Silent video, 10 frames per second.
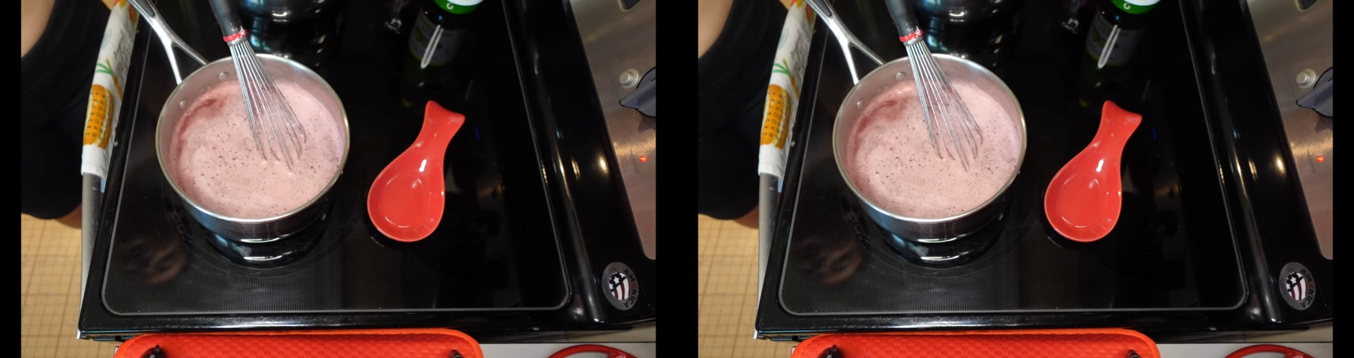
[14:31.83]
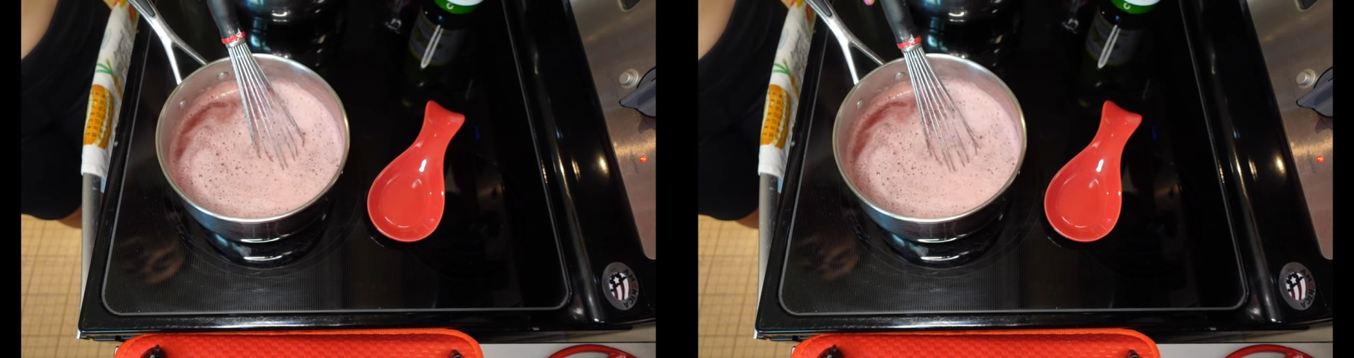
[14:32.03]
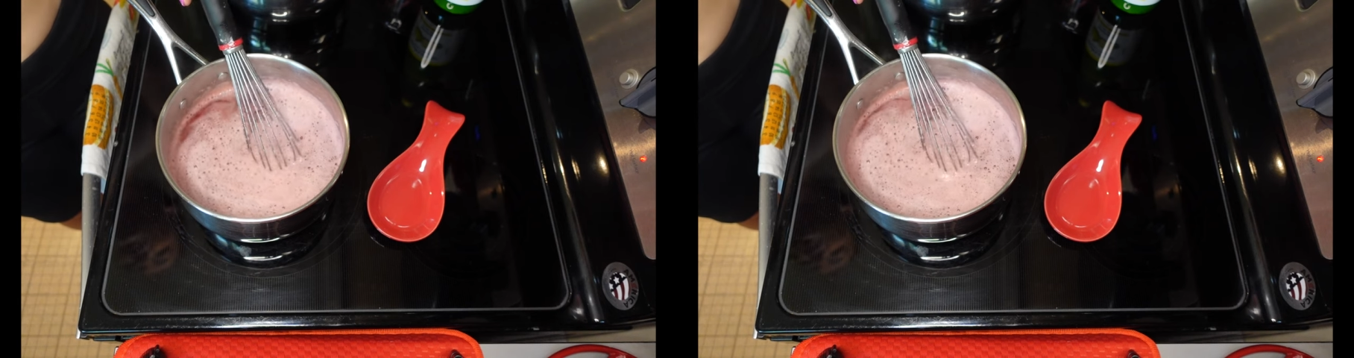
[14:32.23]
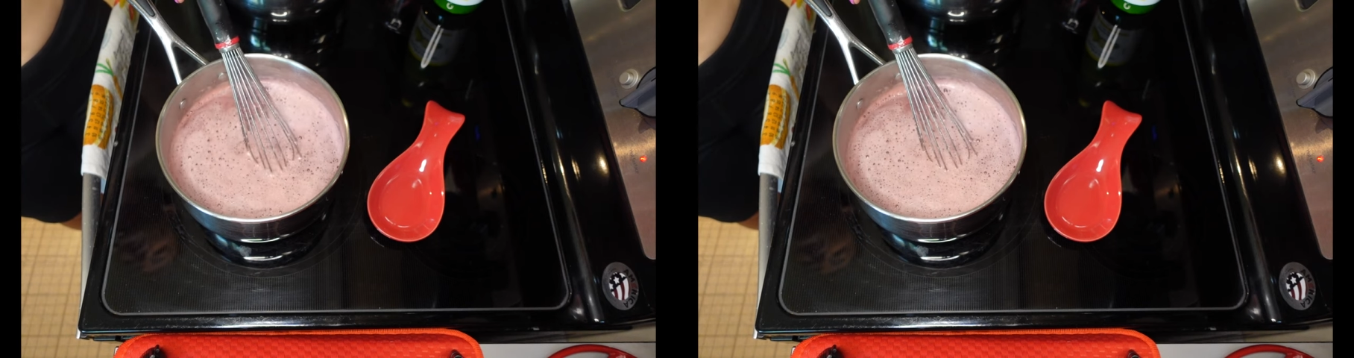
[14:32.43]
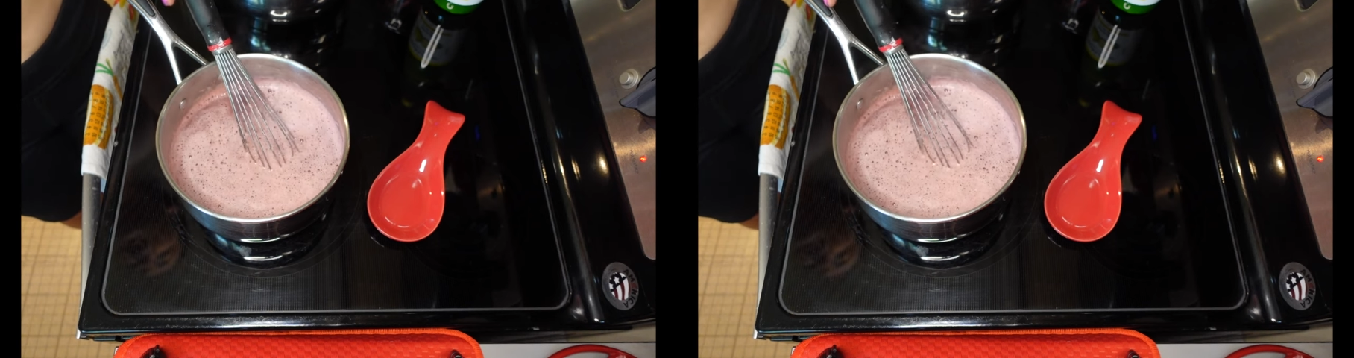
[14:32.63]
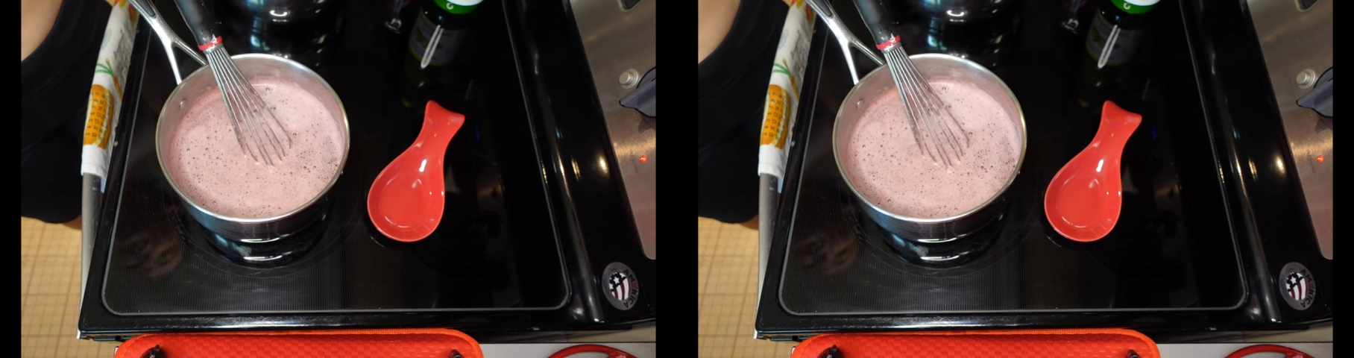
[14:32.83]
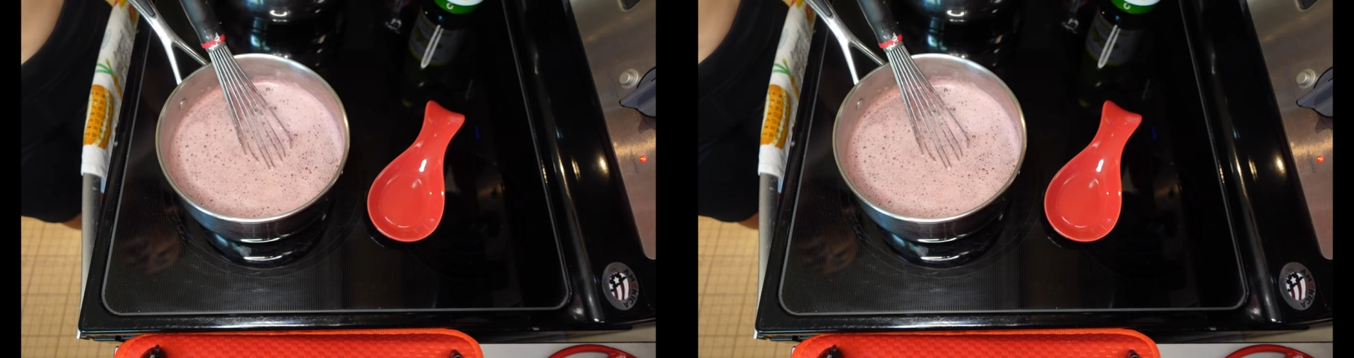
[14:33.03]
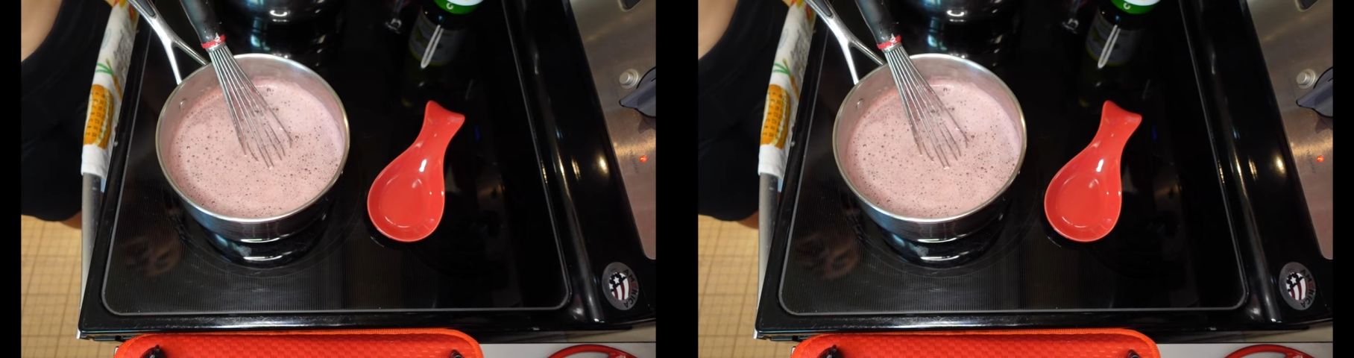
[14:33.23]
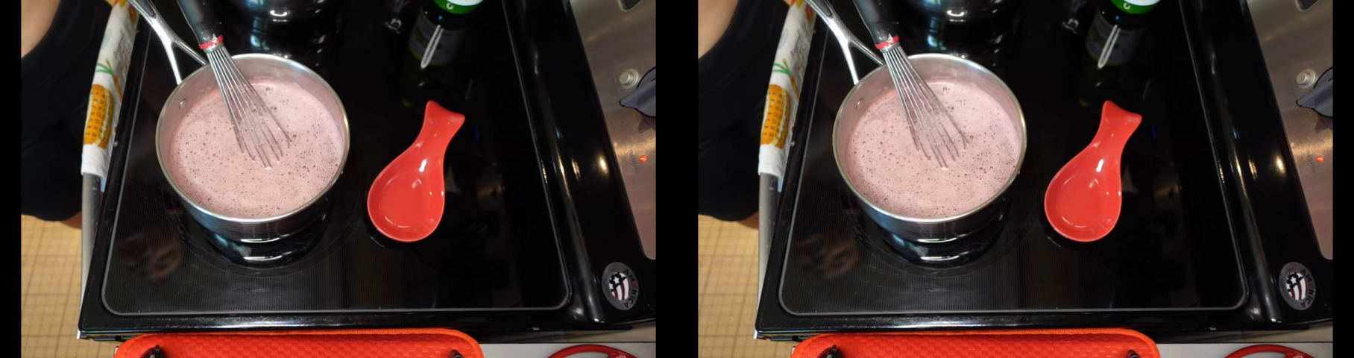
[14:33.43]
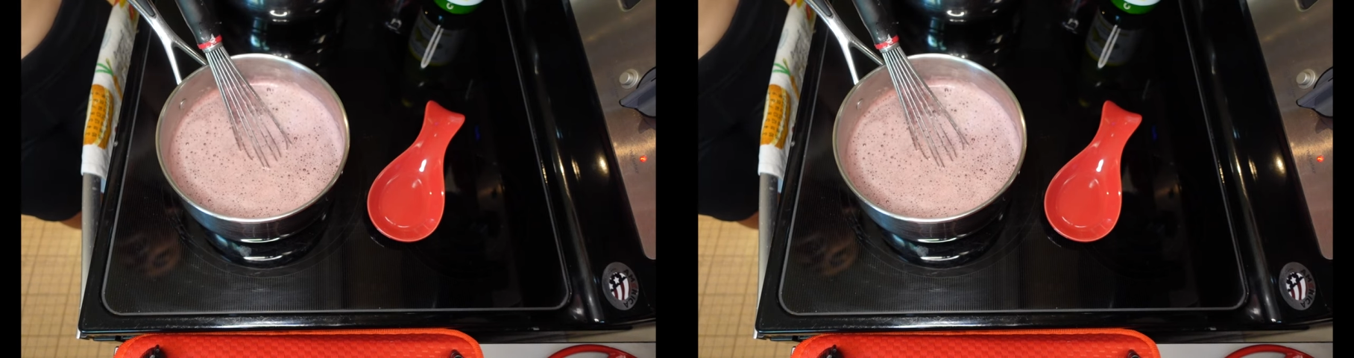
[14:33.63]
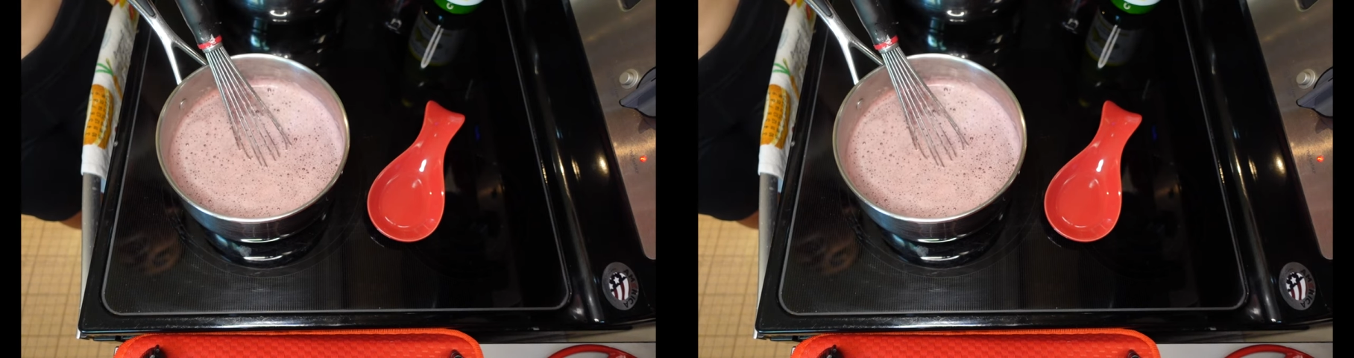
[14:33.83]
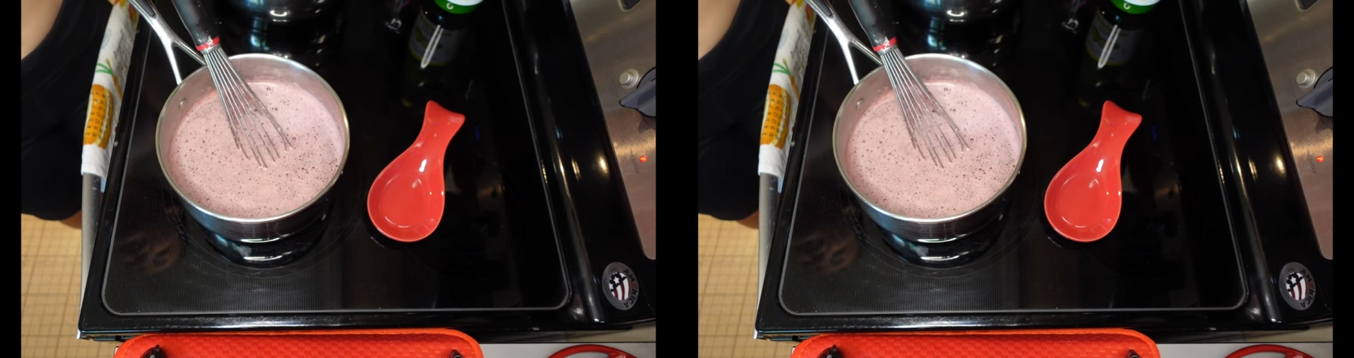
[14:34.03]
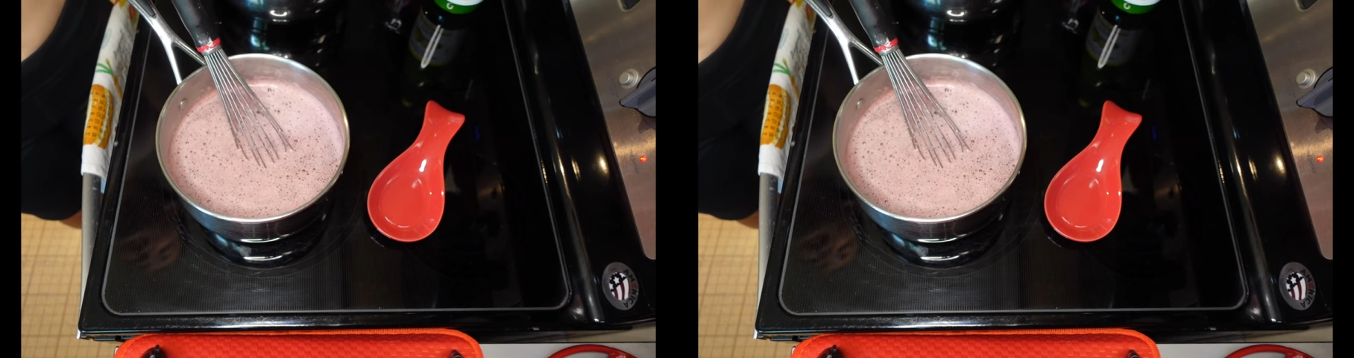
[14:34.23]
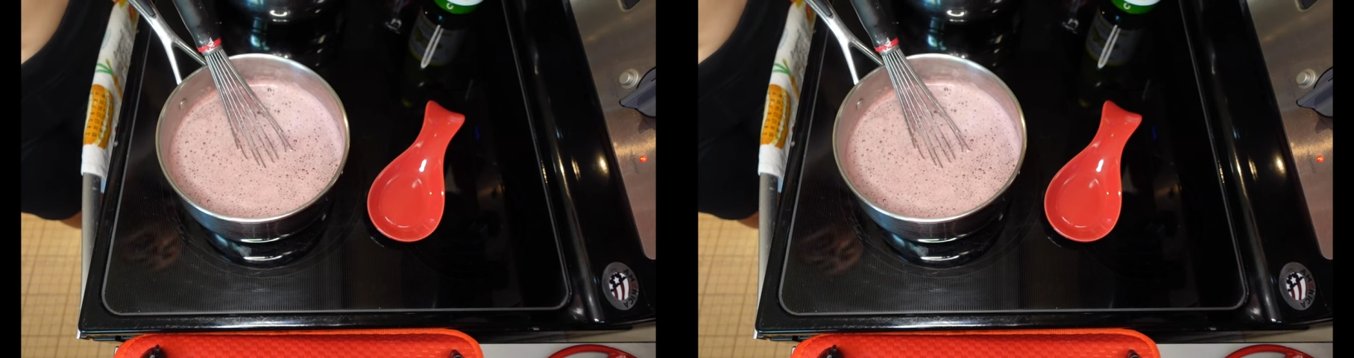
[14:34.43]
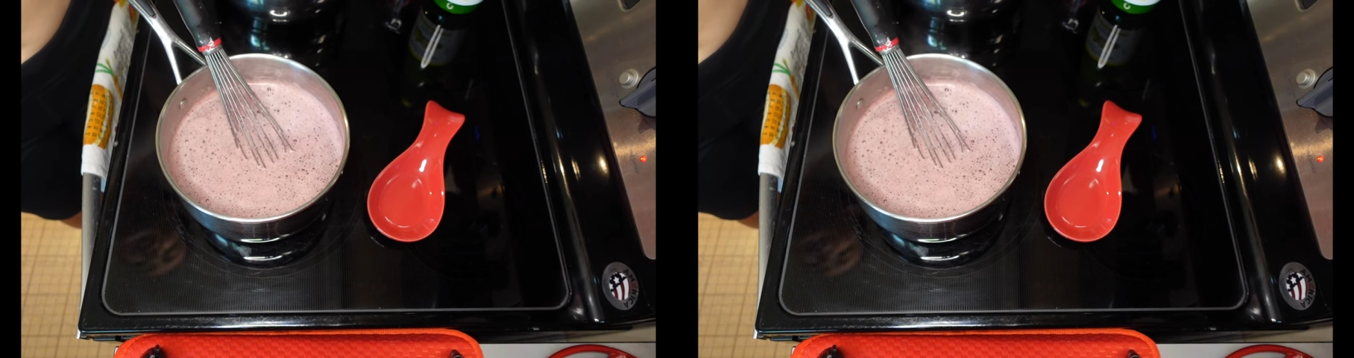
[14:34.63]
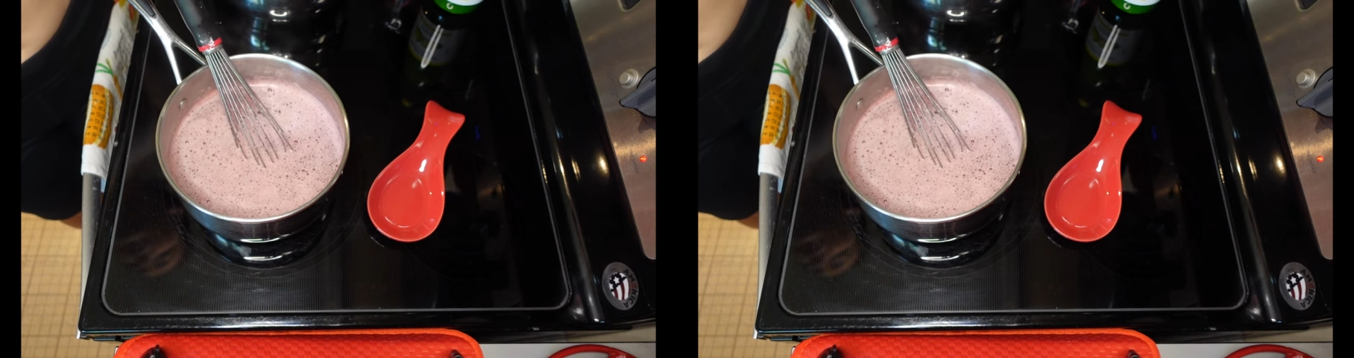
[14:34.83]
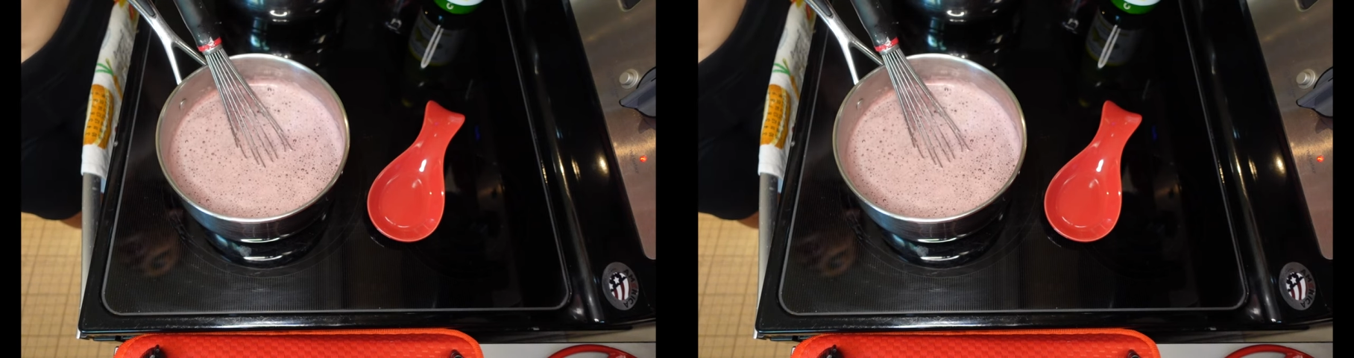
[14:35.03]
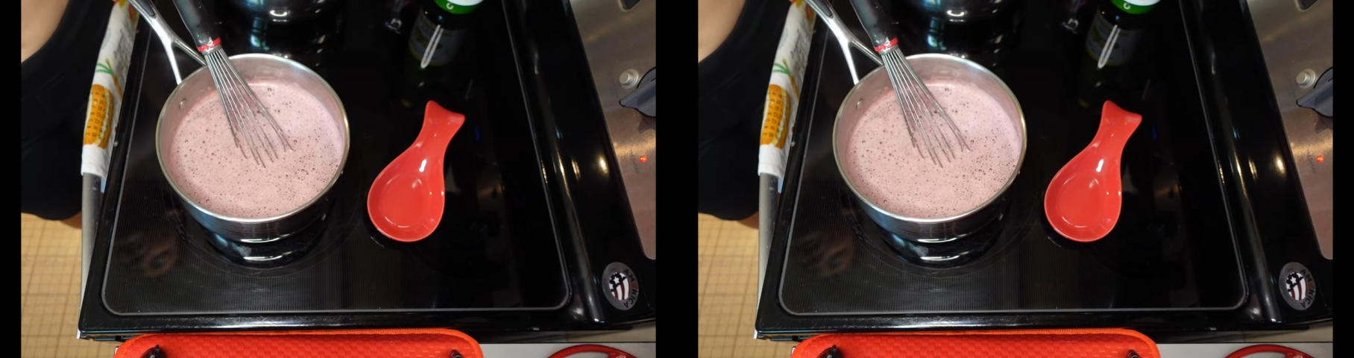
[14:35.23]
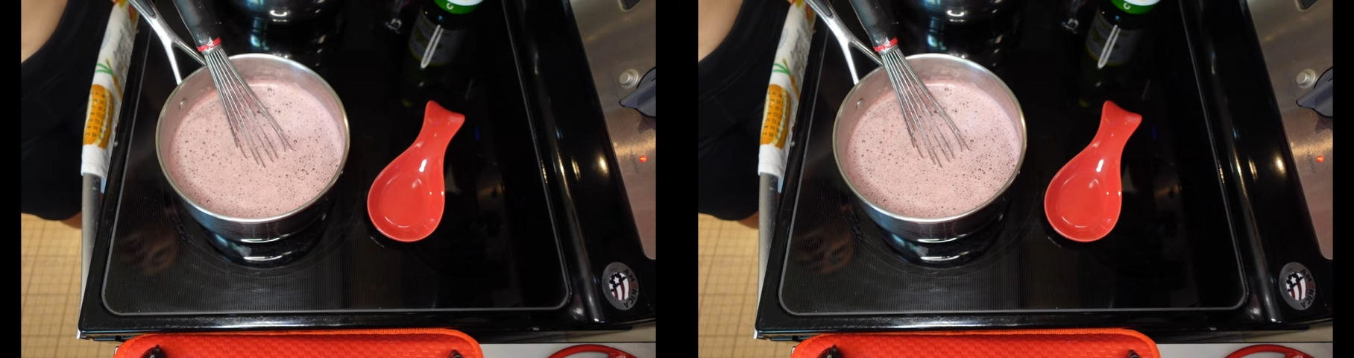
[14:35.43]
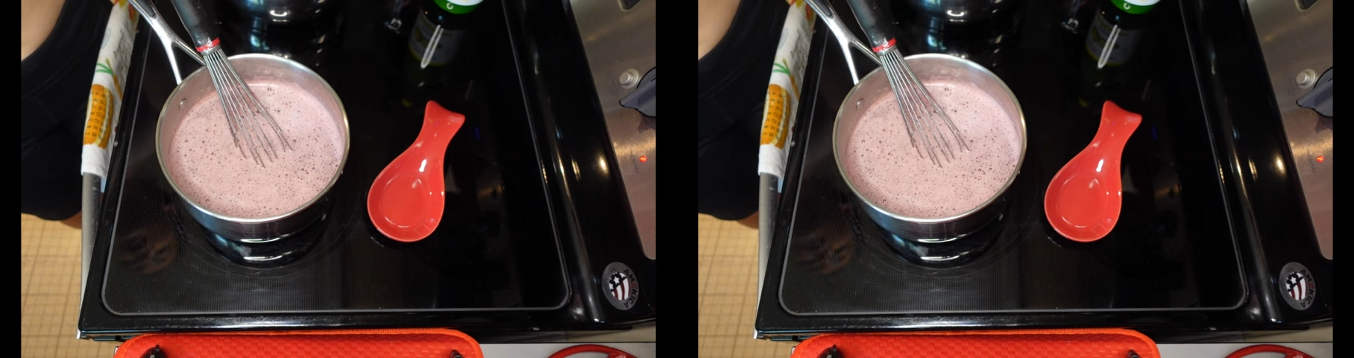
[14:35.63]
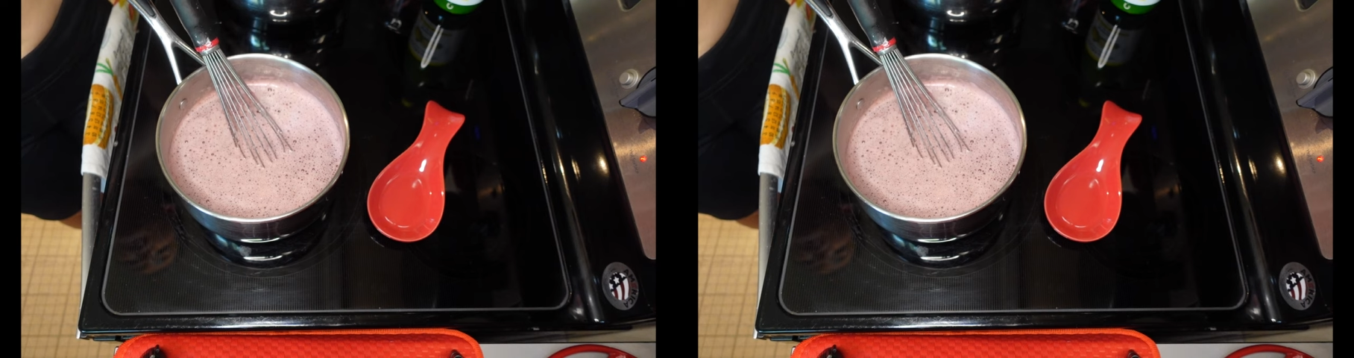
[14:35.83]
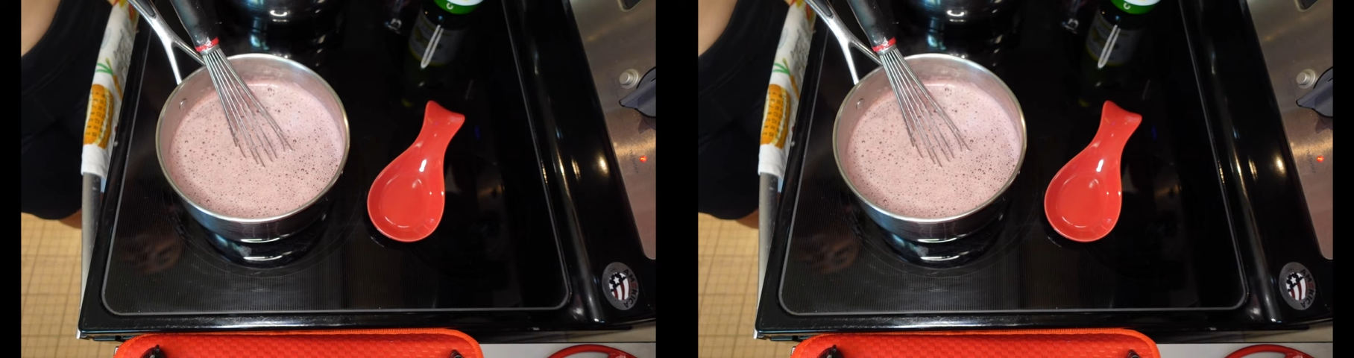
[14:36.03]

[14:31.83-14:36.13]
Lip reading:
[unreadable: no face in view]